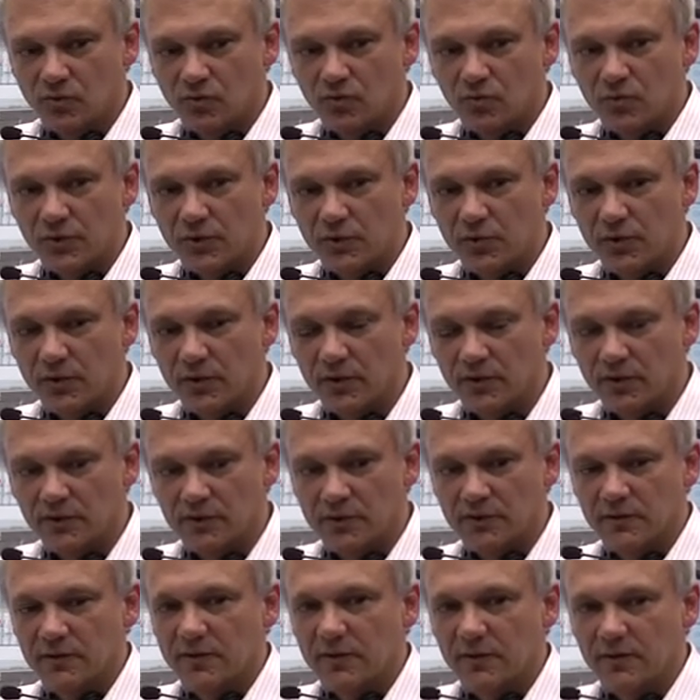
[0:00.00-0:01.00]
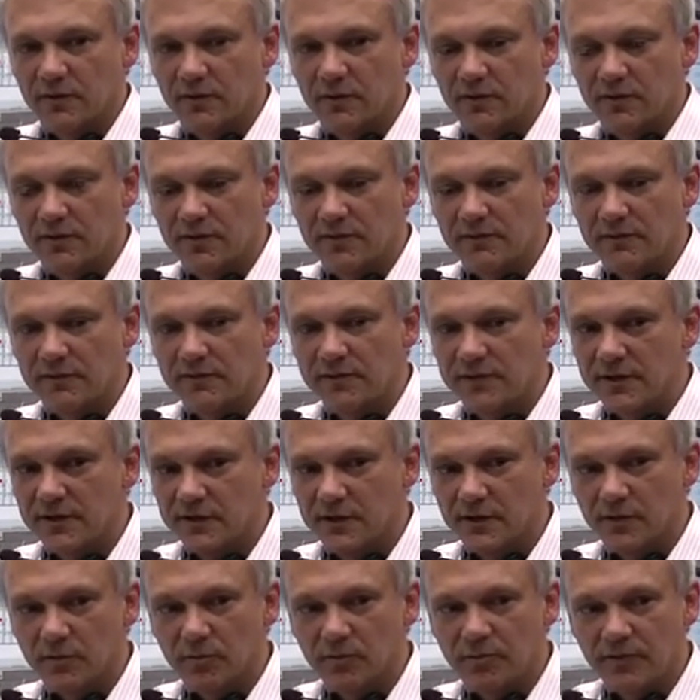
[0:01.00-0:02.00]
we were uh, in the
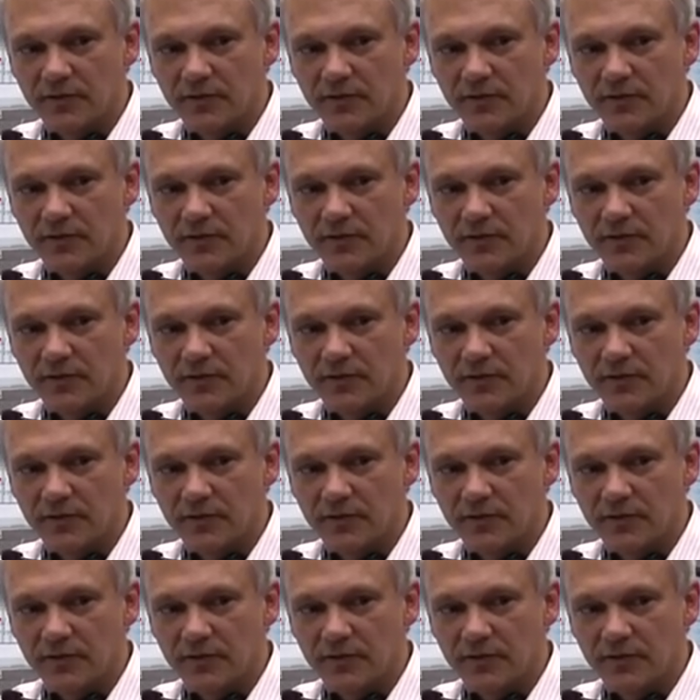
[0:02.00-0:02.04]
LEOP